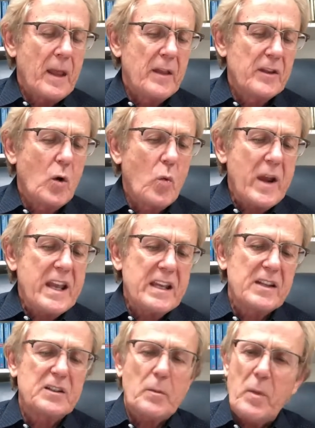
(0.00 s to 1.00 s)
the
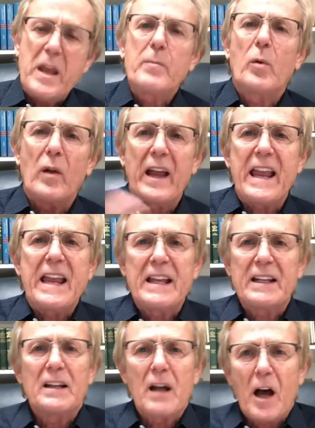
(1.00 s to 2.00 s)
weakest people
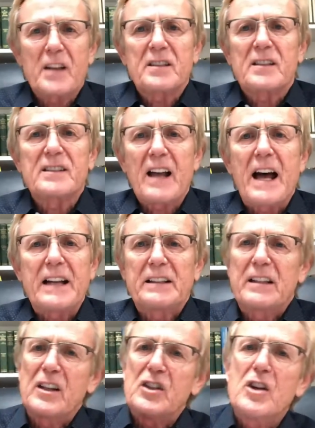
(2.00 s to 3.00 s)
in a society,
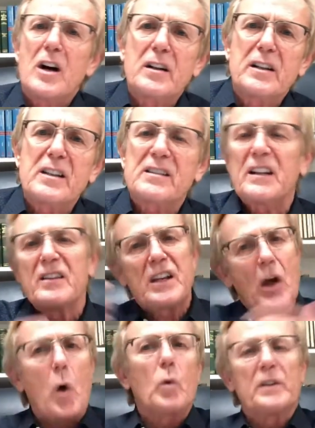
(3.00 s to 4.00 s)
the youngest and the
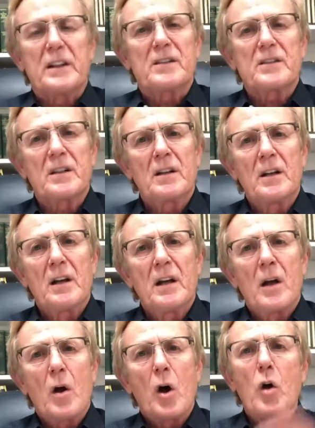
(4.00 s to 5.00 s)
oldest,
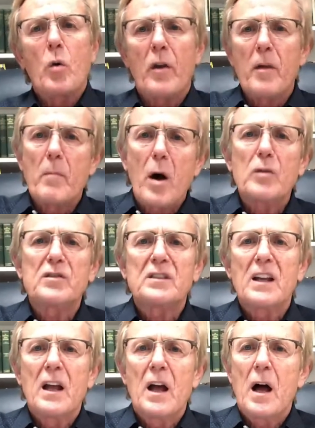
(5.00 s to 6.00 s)
who are the most
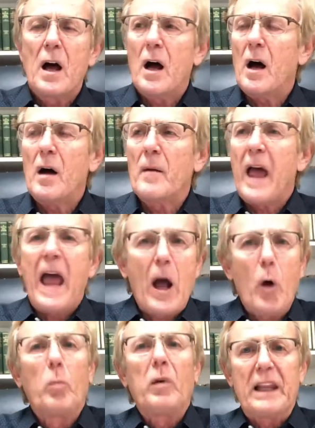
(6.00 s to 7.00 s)
uh,
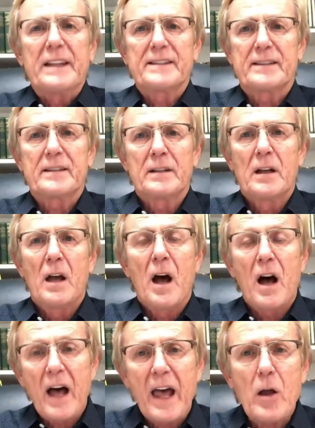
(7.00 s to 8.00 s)
helpless.
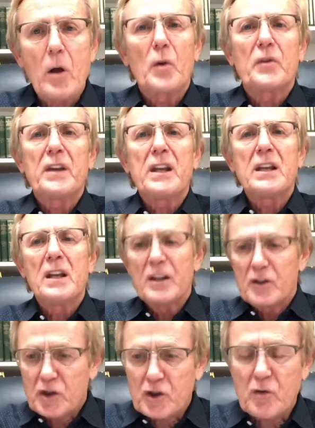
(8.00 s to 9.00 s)
A healthy,
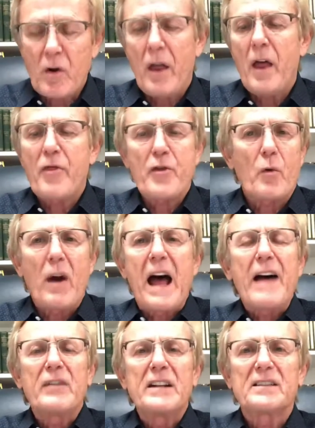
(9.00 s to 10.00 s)
a
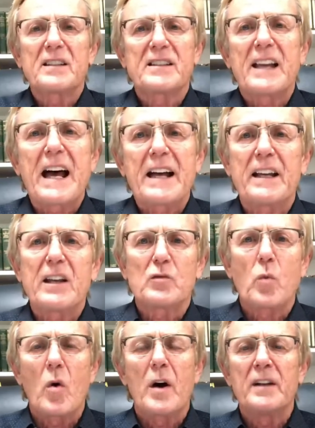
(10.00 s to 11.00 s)
thriving society is
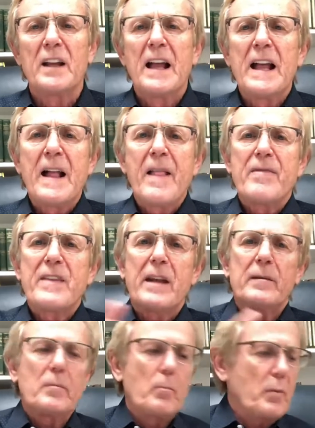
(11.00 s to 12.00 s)
one that
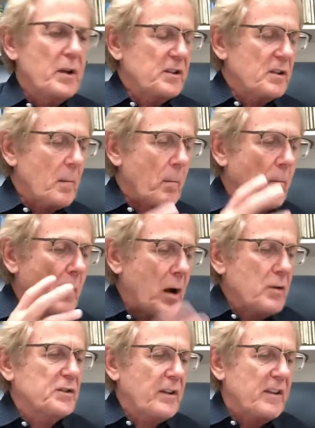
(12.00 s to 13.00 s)
puts
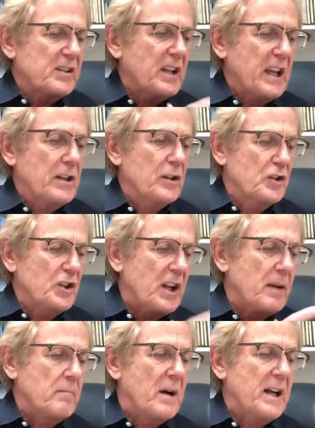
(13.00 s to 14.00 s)
most of its energy
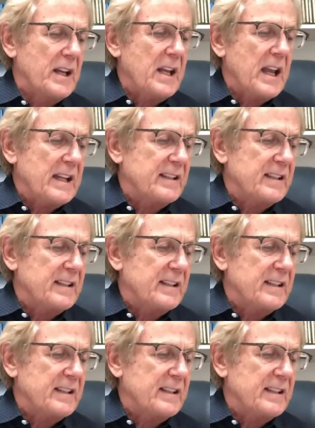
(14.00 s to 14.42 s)
and money and